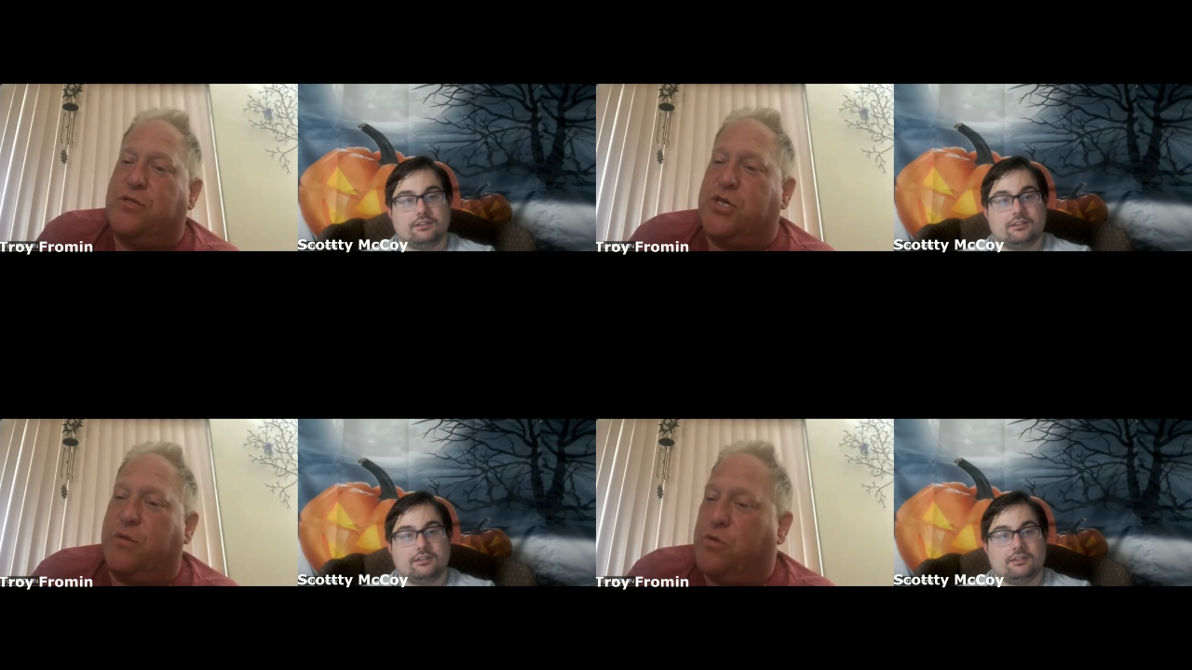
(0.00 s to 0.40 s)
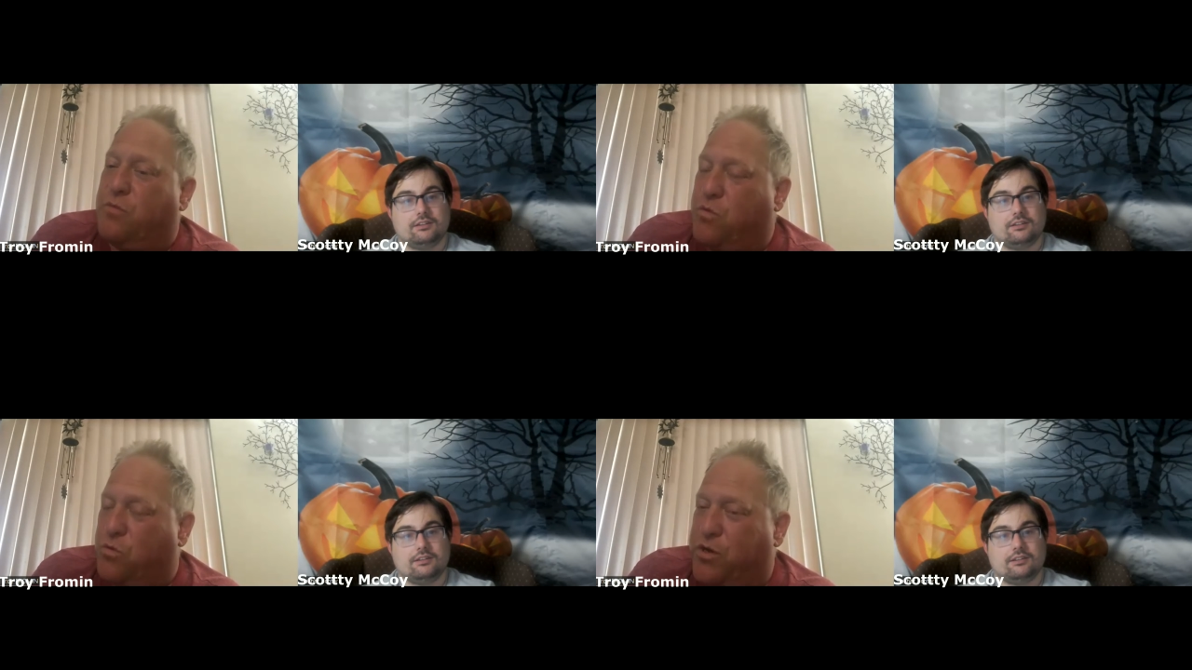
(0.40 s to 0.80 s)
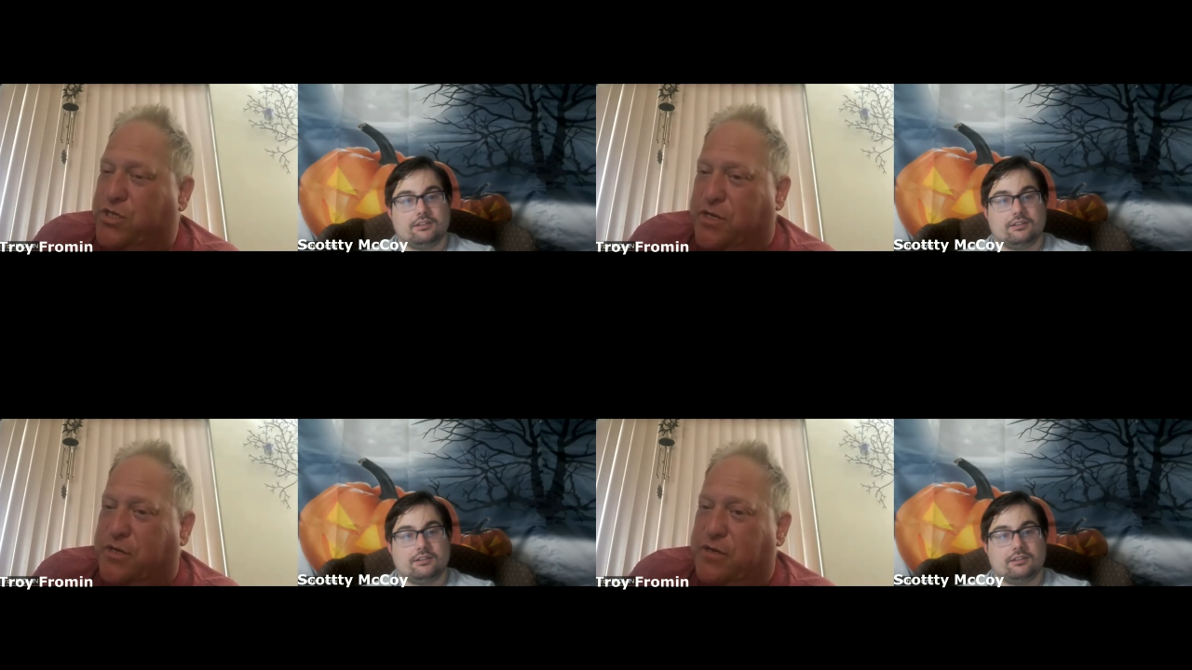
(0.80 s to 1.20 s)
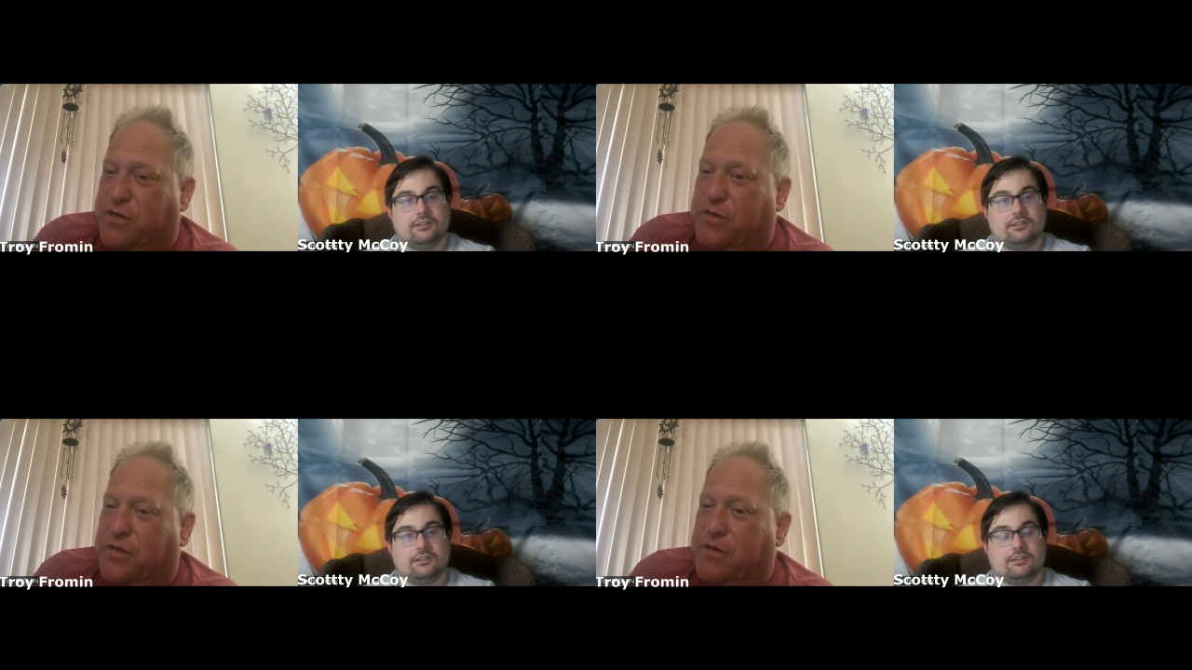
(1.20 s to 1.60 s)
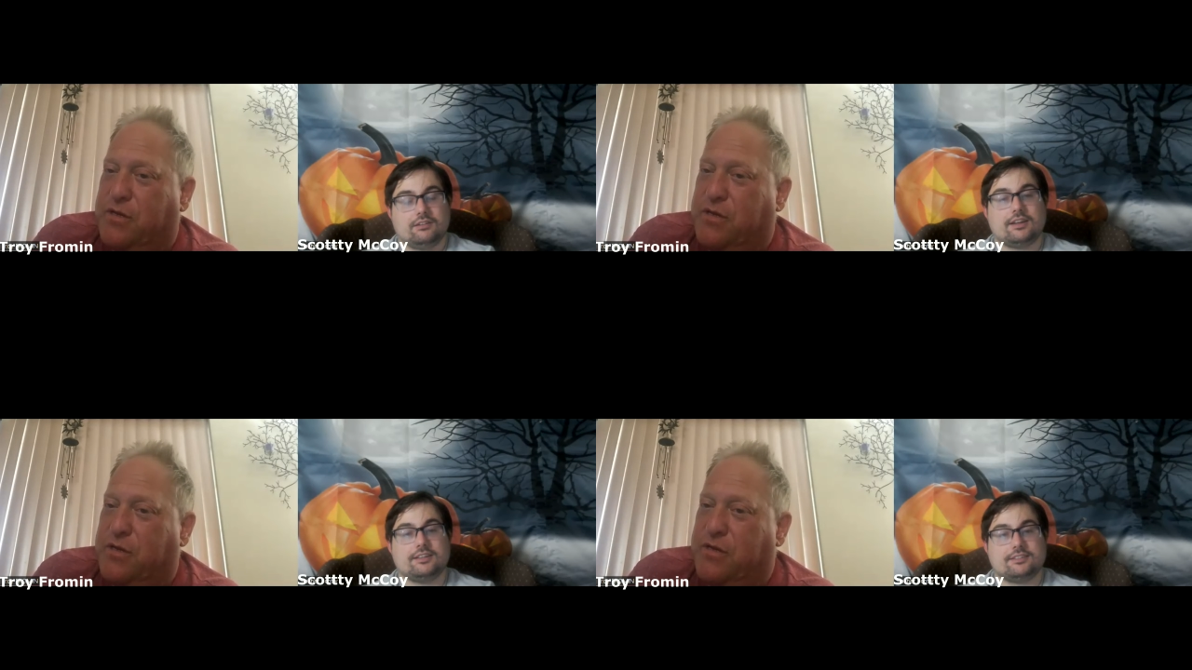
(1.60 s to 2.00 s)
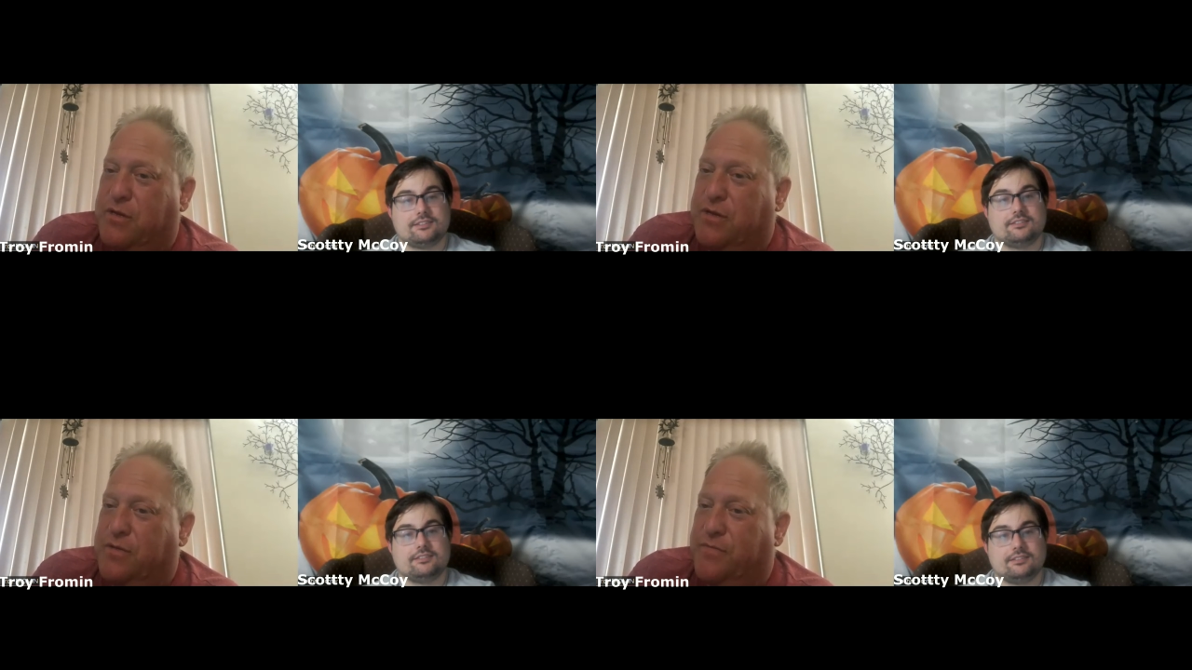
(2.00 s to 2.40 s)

Speaker 1: Jim Wynorski. Nice.